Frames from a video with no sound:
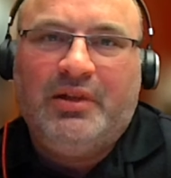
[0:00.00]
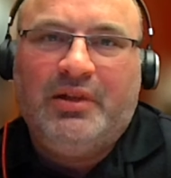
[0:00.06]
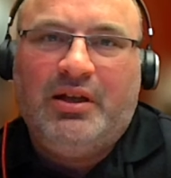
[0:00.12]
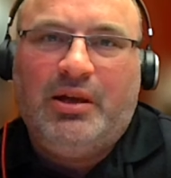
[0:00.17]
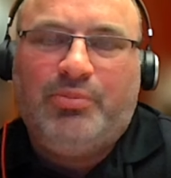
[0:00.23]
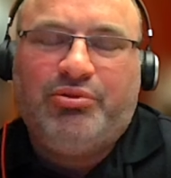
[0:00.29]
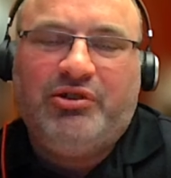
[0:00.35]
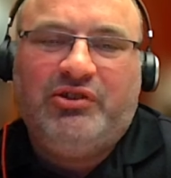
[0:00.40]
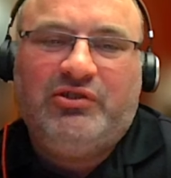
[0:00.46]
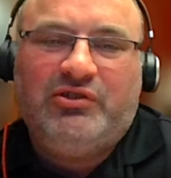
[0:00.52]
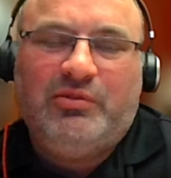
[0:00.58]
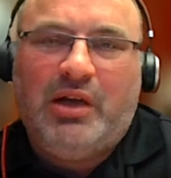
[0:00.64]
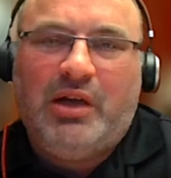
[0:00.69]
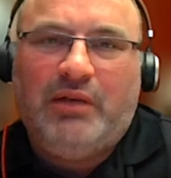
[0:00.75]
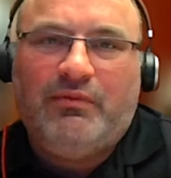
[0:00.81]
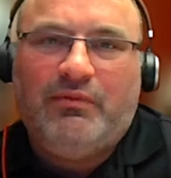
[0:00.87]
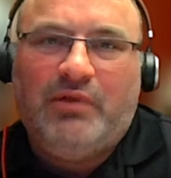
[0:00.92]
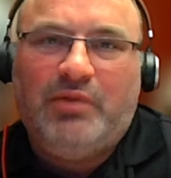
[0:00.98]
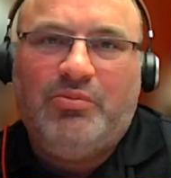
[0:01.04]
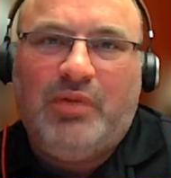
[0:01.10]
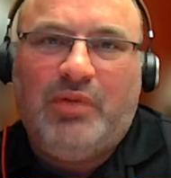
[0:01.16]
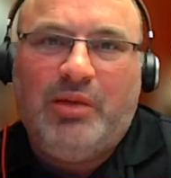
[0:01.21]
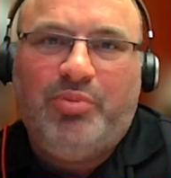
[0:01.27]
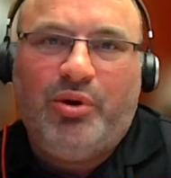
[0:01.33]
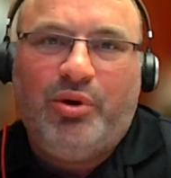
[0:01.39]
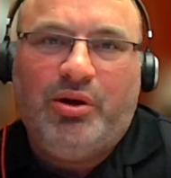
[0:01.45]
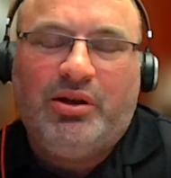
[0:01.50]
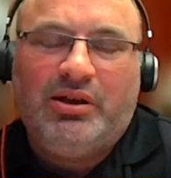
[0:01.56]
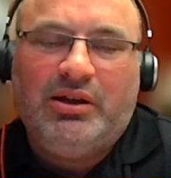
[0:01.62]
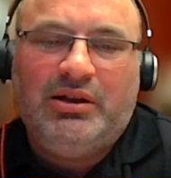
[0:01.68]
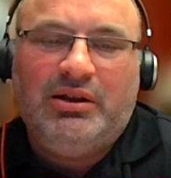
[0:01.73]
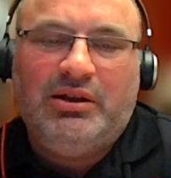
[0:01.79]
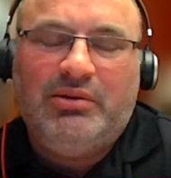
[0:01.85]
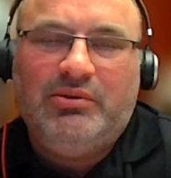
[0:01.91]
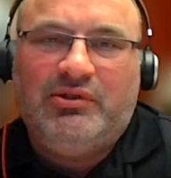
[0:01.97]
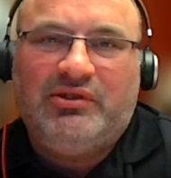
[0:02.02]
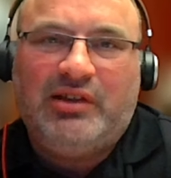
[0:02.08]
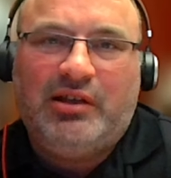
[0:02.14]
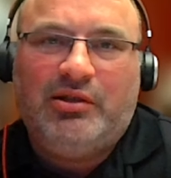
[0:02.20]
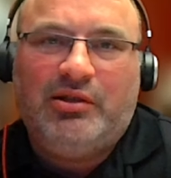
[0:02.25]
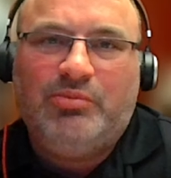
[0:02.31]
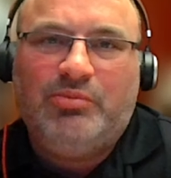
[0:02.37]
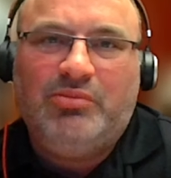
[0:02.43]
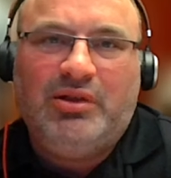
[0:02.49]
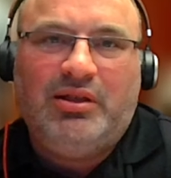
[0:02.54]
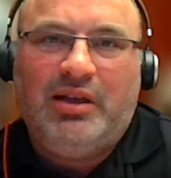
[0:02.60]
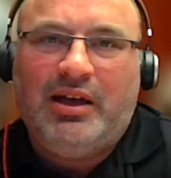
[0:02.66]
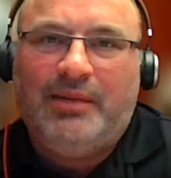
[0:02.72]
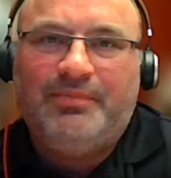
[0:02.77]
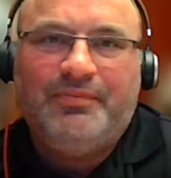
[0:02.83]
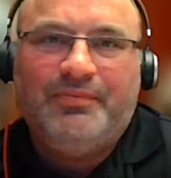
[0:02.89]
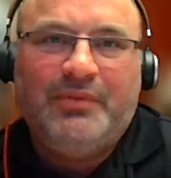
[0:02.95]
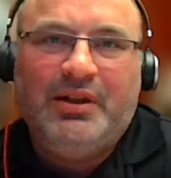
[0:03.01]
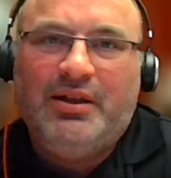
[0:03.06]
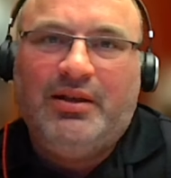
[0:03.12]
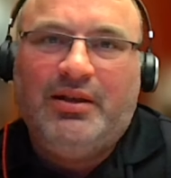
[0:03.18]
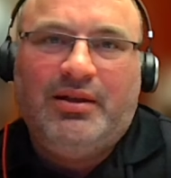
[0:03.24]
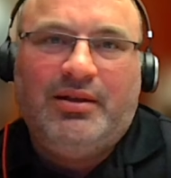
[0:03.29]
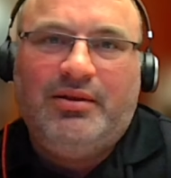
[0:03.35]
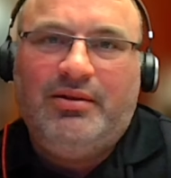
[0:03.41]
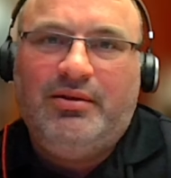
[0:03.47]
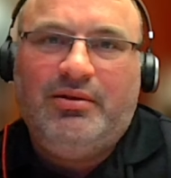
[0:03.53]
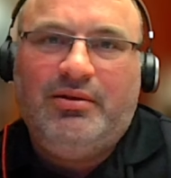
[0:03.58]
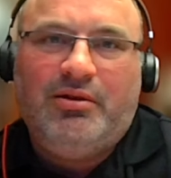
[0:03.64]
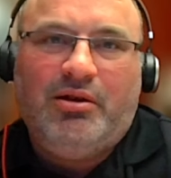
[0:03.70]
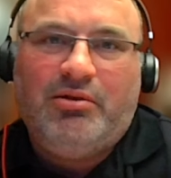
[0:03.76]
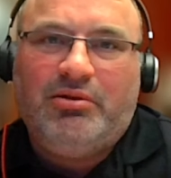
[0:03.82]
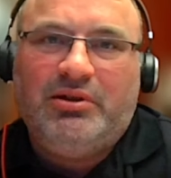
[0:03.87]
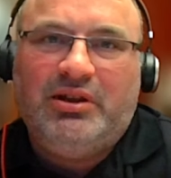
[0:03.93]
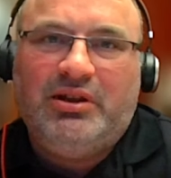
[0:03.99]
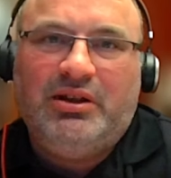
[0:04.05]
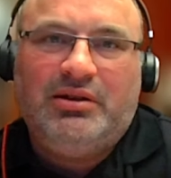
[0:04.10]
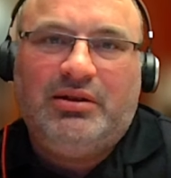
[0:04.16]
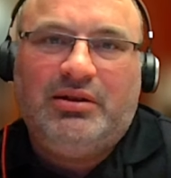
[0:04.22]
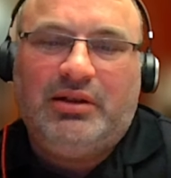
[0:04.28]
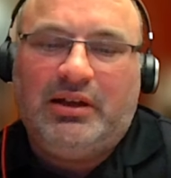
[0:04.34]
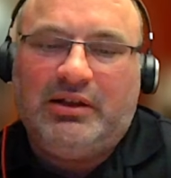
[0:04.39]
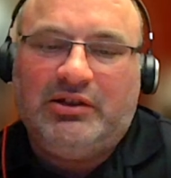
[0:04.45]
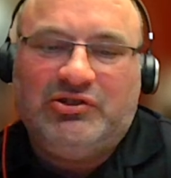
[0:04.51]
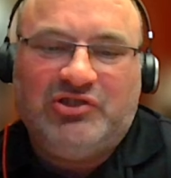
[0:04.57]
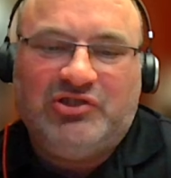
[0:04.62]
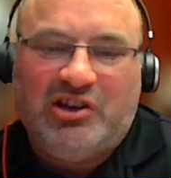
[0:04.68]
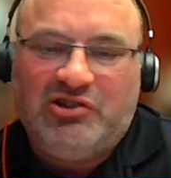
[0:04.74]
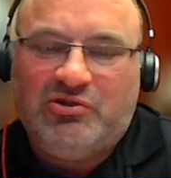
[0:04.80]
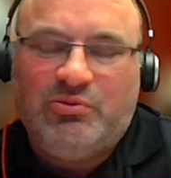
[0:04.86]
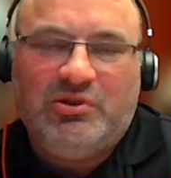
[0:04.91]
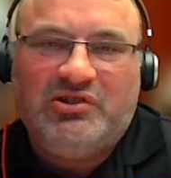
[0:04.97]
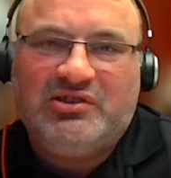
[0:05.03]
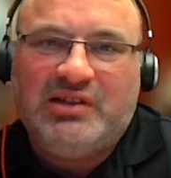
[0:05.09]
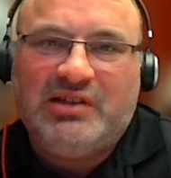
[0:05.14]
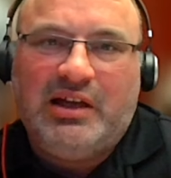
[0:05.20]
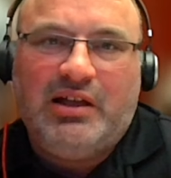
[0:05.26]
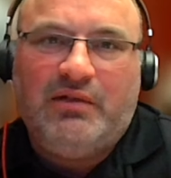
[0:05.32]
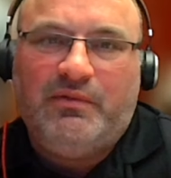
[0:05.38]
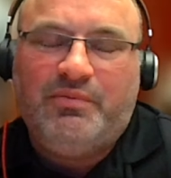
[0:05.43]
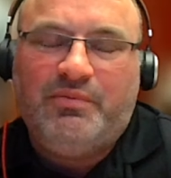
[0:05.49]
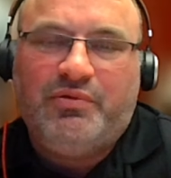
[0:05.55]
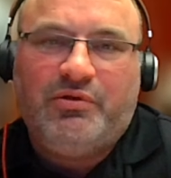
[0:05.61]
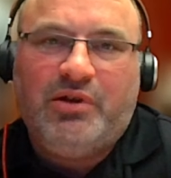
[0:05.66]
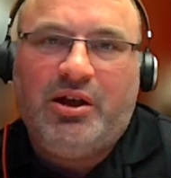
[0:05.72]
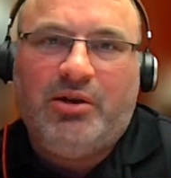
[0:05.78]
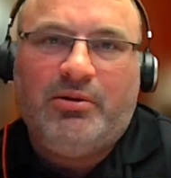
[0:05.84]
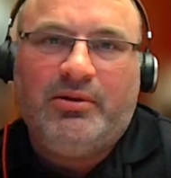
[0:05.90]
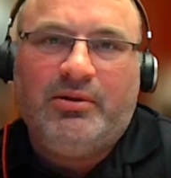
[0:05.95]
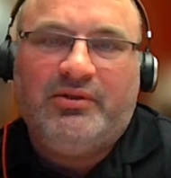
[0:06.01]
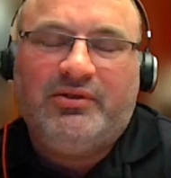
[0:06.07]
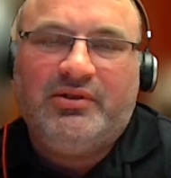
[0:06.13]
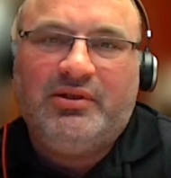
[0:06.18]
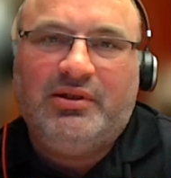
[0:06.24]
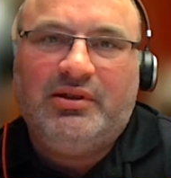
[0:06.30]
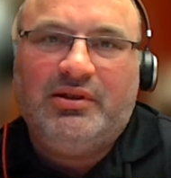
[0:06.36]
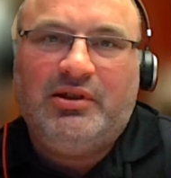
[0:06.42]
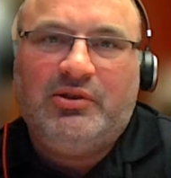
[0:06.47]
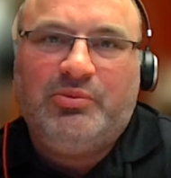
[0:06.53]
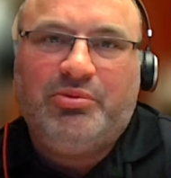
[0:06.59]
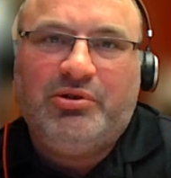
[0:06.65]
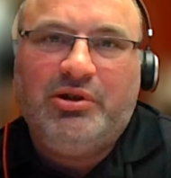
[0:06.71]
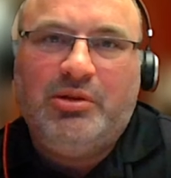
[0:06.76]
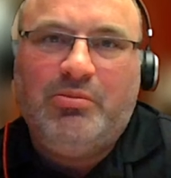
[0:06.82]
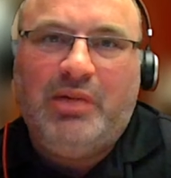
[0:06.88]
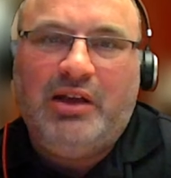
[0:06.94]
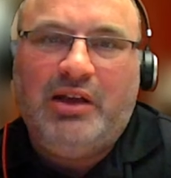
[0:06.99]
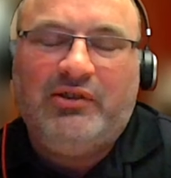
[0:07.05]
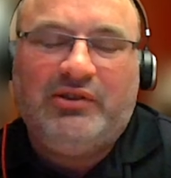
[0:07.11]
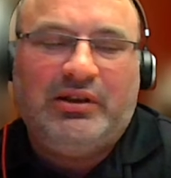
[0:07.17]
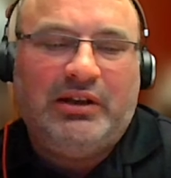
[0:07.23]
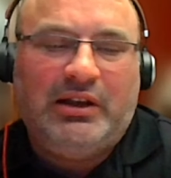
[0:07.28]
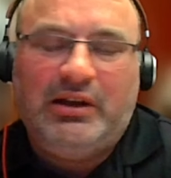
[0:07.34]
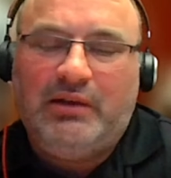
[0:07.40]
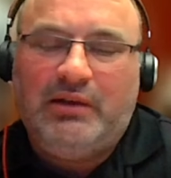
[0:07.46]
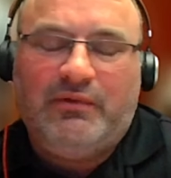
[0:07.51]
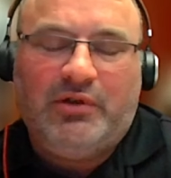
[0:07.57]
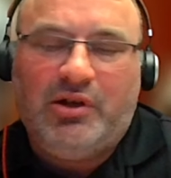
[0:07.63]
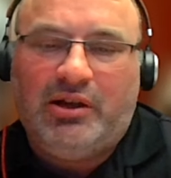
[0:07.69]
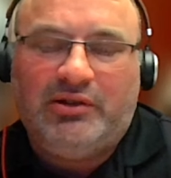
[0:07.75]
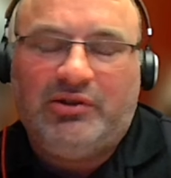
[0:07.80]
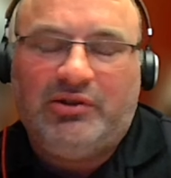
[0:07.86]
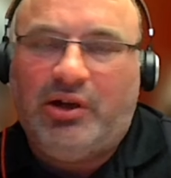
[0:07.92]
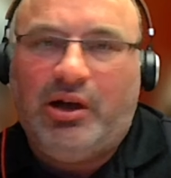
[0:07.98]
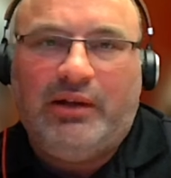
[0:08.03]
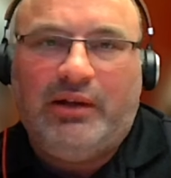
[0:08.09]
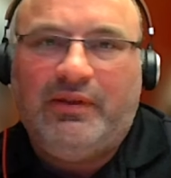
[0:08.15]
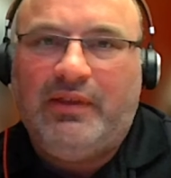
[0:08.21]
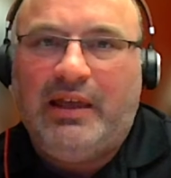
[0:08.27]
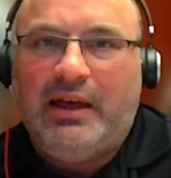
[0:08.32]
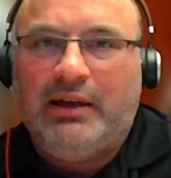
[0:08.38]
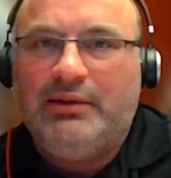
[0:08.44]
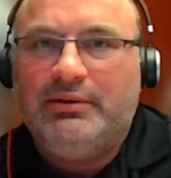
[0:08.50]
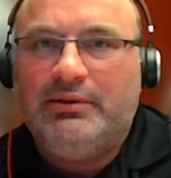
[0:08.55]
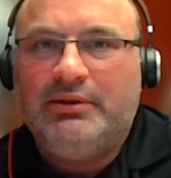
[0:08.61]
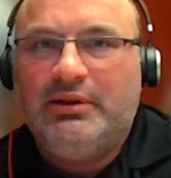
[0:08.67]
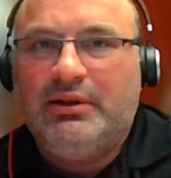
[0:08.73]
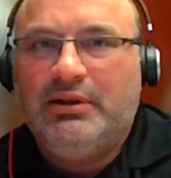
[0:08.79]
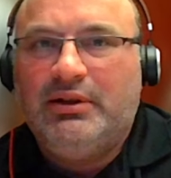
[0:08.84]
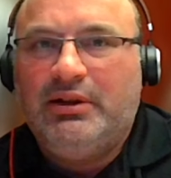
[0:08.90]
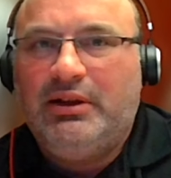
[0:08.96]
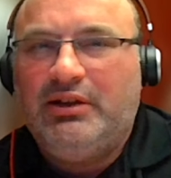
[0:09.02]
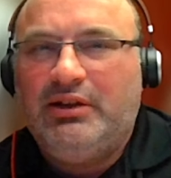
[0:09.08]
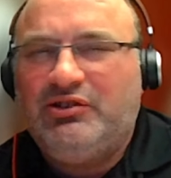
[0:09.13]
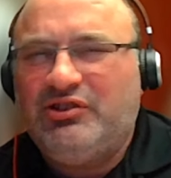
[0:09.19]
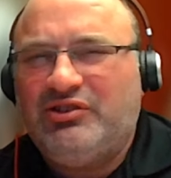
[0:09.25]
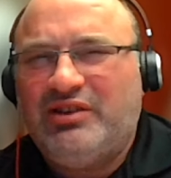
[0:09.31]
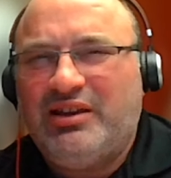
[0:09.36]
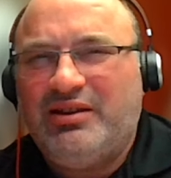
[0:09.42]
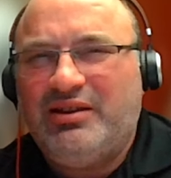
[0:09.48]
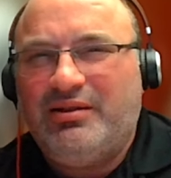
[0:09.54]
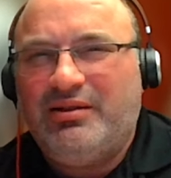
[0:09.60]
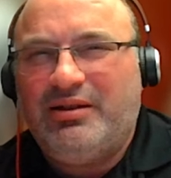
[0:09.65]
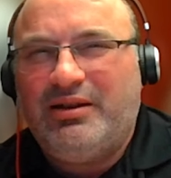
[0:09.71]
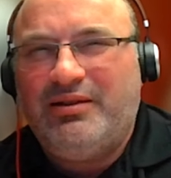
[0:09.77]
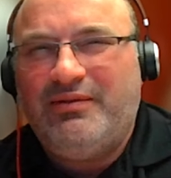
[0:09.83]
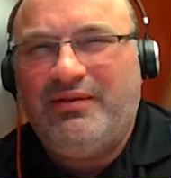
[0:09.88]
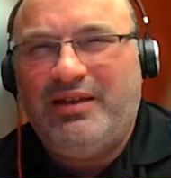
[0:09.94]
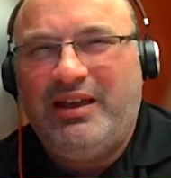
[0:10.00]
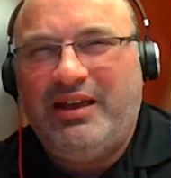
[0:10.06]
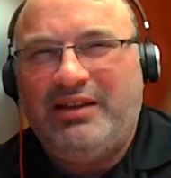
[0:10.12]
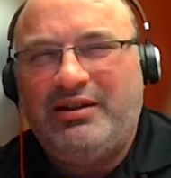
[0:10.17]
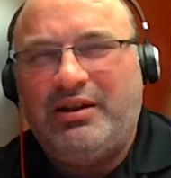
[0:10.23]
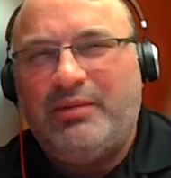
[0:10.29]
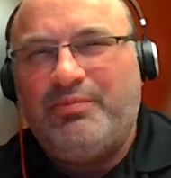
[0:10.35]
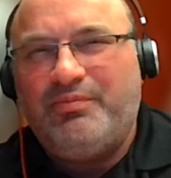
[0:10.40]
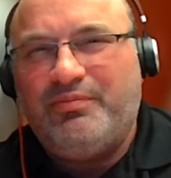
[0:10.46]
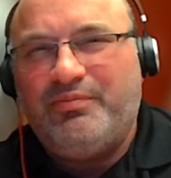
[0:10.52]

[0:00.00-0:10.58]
A priest of mine read my book and he was telling me that you're already in like a Jesuit style of prayer. It's uh, it's pretty amazing, and I never got taught that. It's just I I ended up